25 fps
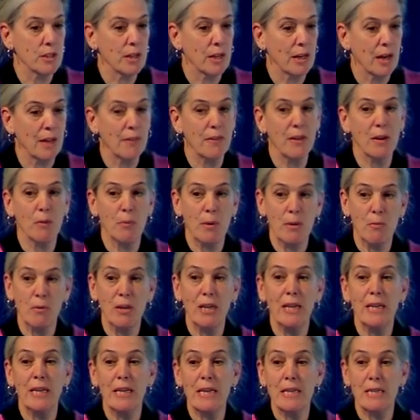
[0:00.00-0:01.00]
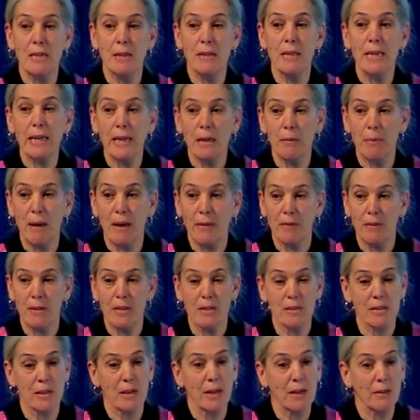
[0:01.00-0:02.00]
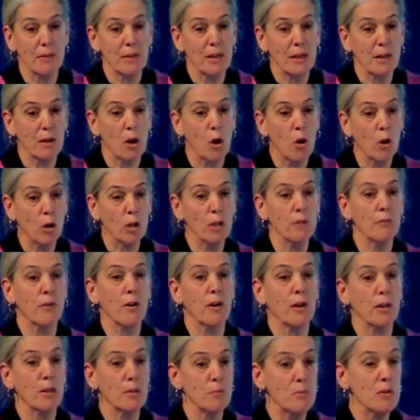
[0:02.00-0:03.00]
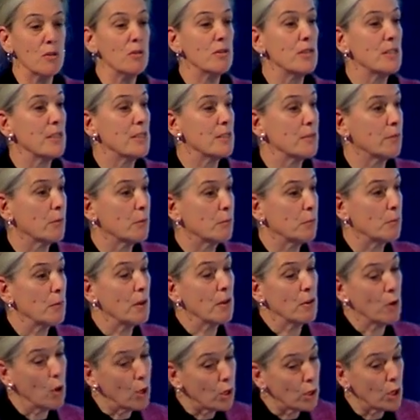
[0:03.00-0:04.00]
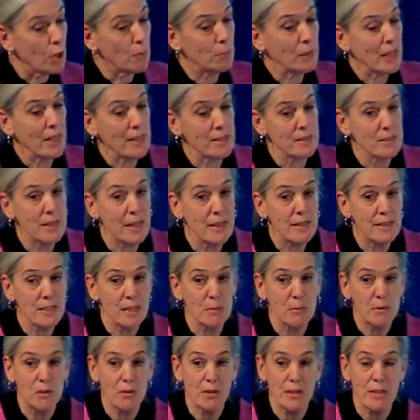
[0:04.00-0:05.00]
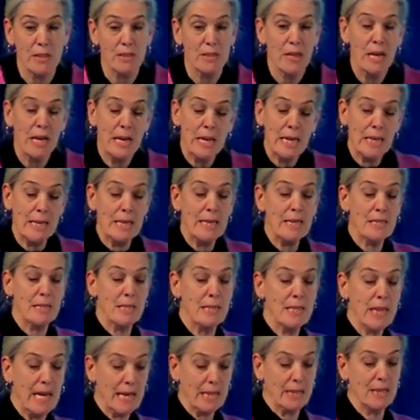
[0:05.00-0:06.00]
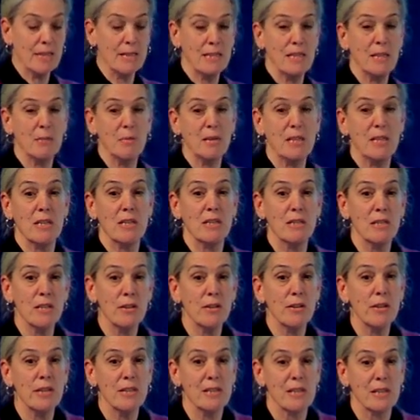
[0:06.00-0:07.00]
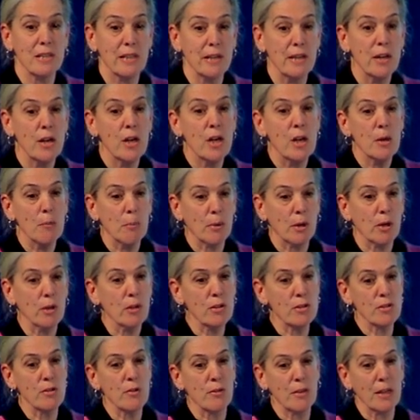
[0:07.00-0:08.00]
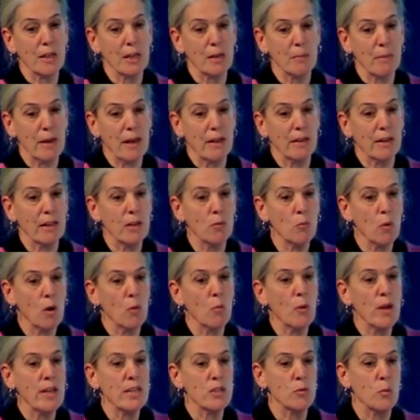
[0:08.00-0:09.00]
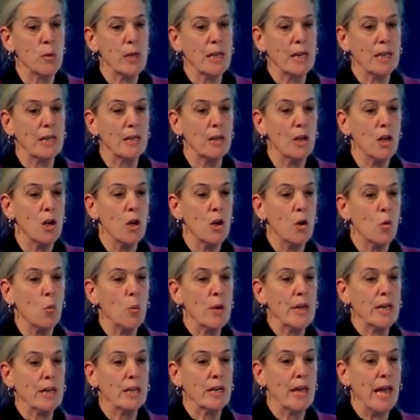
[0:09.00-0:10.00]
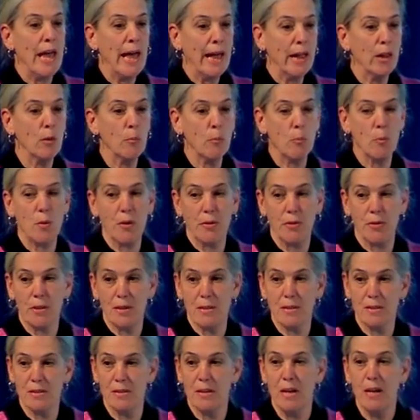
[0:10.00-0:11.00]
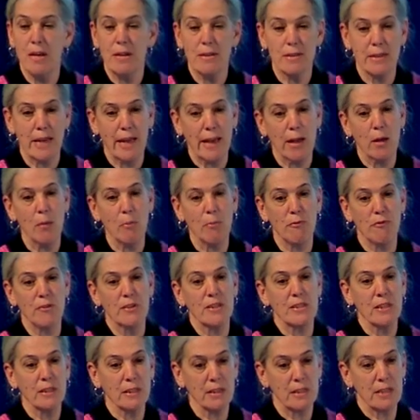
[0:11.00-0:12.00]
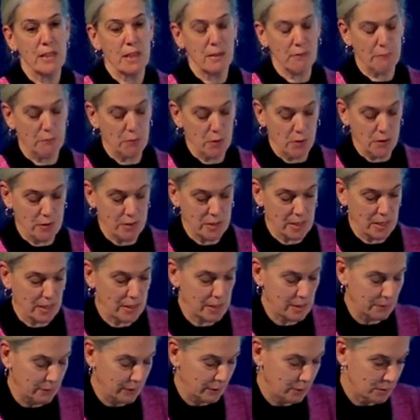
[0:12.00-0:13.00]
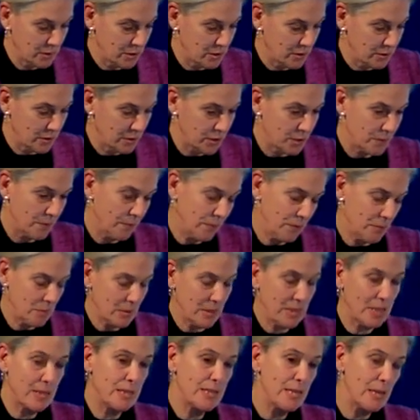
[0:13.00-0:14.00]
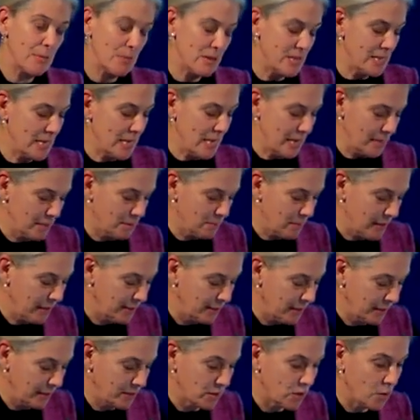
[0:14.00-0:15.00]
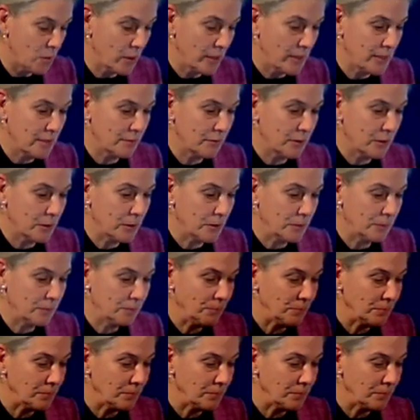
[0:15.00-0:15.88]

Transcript: And I think we really need to think about this, and I think all of our communities, for all our plant science communities, needs to take the CBD seriously, but also think about in what ways we can, we can help with this to help facilitate further scientific research. But the CBD has made things quite difficult.